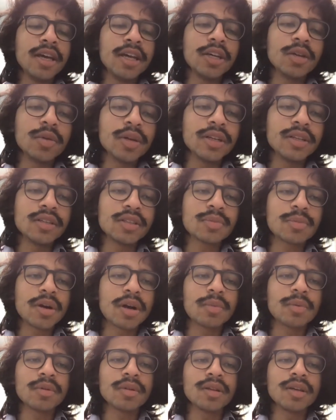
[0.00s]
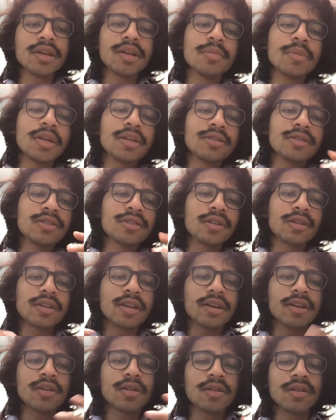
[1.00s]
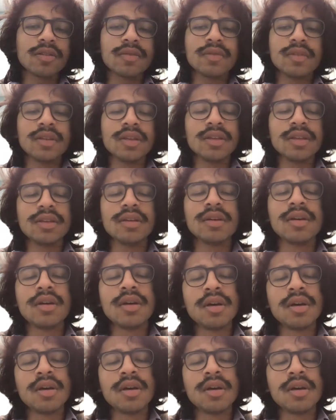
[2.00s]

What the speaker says: ingredients properly, and making sure that all of the